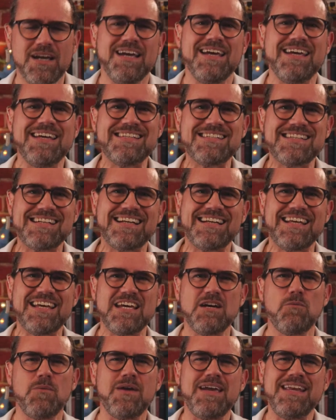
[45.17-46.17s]
it's clear
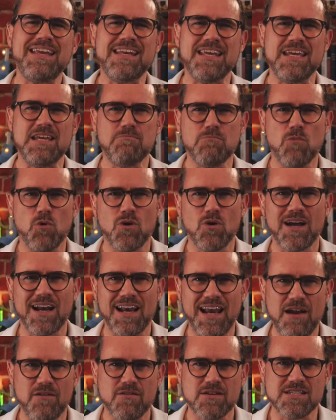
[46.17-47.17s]
we need more
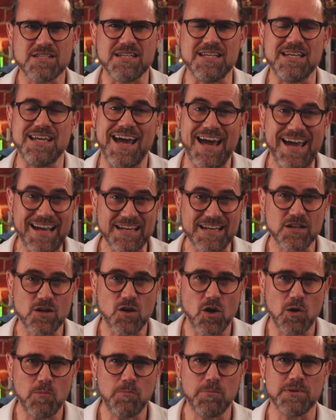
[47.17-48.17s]
clarity and
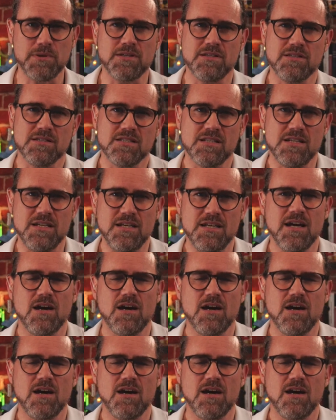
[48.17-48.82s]
competency